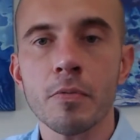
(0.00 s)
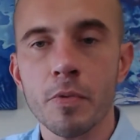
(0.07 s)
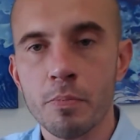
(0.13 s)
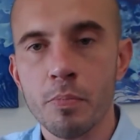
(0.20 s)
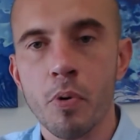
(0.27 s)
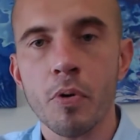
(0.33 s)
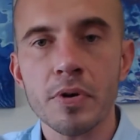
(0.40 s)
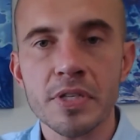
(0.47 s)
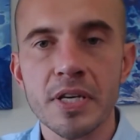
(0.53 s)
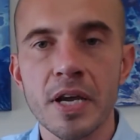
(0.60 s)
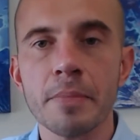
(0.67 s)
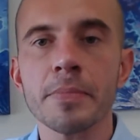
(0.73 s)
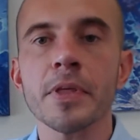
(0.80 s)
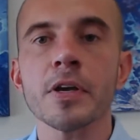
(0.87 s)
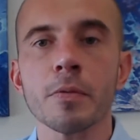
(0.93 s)
report
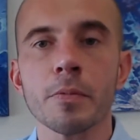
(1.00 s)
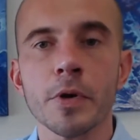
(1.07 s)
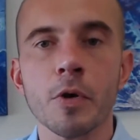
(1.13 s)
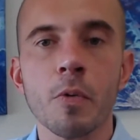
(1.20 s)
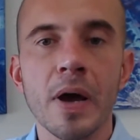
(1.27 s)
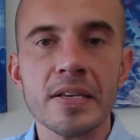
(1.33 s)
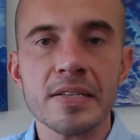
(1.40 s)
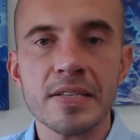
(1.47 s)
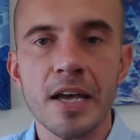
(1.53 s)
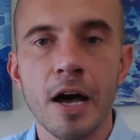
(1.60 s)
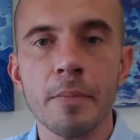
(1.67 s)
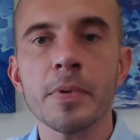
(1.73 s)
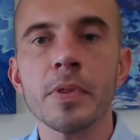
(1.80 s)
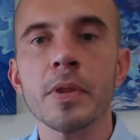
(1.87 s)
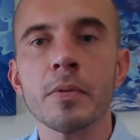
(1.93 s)
something or request
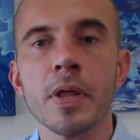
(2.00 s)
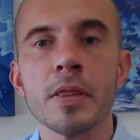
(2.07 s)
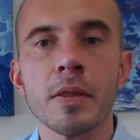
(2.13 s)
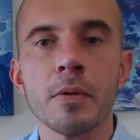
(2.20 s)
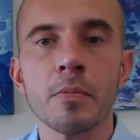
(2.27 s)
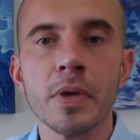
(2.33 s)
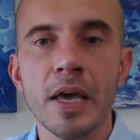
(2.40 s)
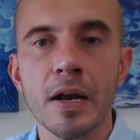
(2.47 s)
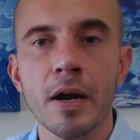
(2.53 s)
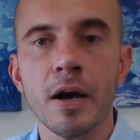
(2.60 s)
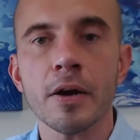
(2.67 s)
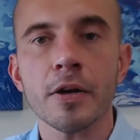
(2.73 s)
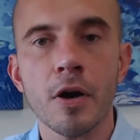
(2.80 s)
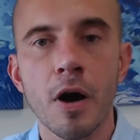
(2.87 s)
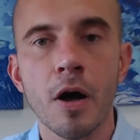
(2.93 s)
help, and then we get
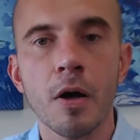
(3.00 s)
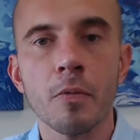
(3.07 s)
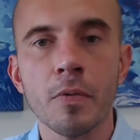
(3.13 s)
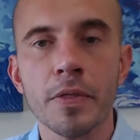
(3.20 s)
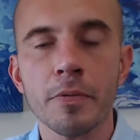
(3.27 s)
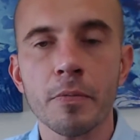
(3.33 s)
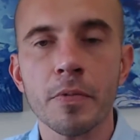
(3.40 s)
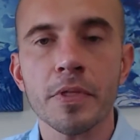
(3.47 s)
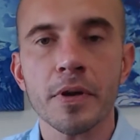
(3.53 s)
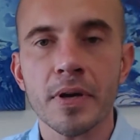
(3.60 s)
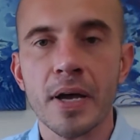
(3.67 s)
on a call with our